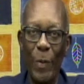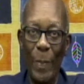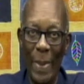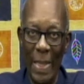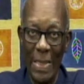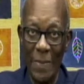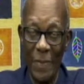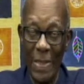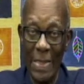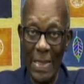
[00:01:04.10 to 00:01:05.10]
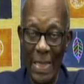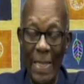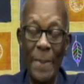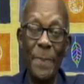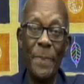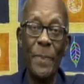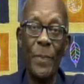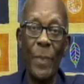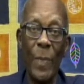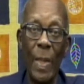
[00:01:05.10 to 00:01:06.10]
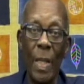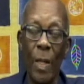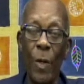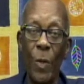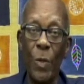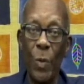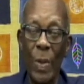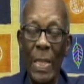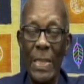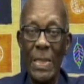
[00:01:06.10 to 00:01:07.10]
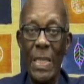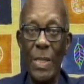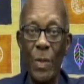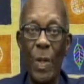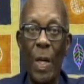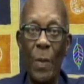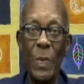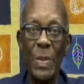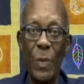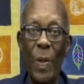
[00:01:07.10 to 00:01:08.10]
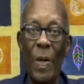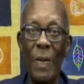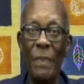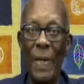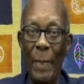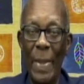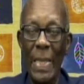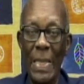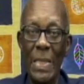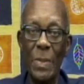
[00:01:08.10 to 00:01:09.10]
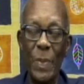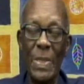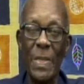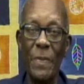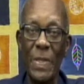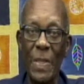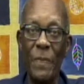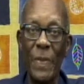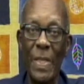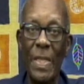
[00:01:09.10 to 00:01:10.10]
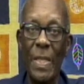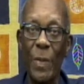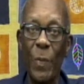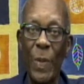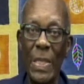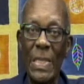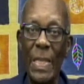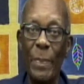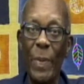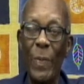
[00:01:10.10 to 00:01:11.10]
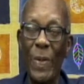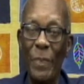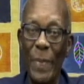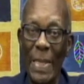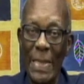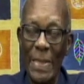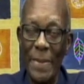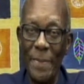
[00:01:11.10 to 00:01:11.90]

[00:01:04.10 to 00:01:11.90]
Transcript: remarks. Firstly, condolences go out to all families which have suffered recent bereavements.